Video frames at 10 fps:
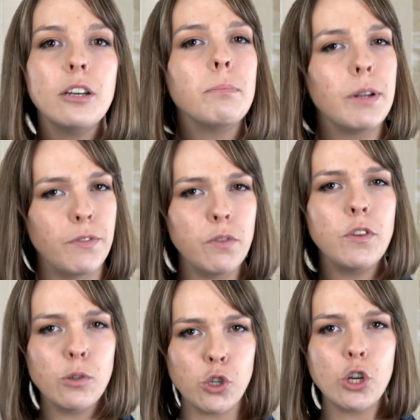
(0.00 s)
But if you've
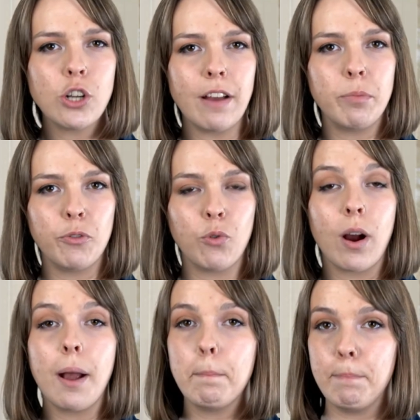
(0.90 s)
used your drive
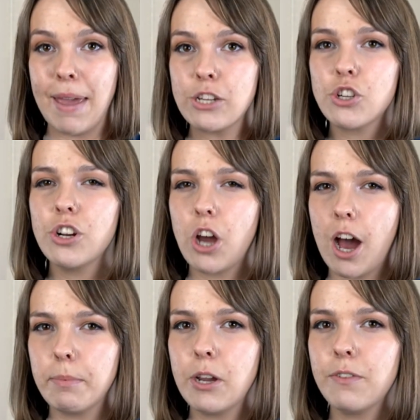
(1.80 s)
before, make sure to
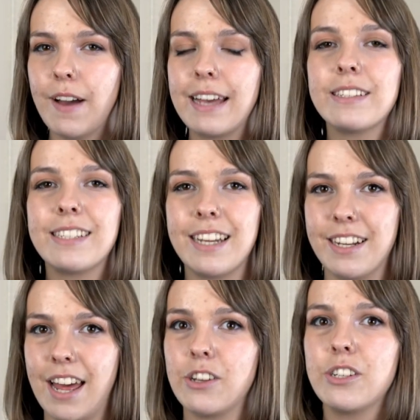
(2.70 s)
copy your files to
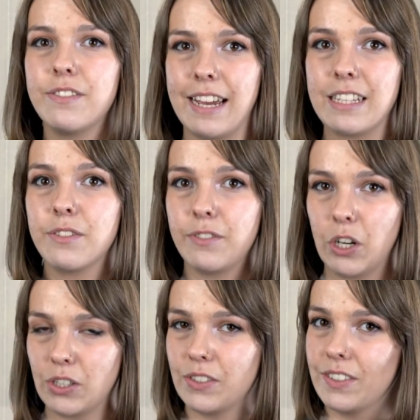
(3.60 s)
another device
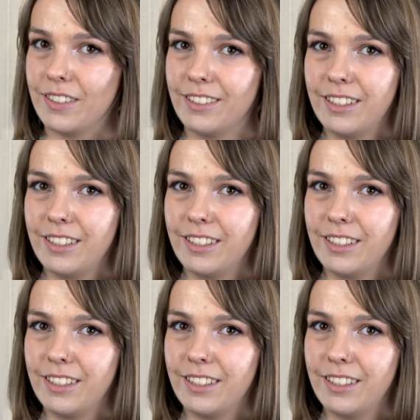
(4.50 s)
first.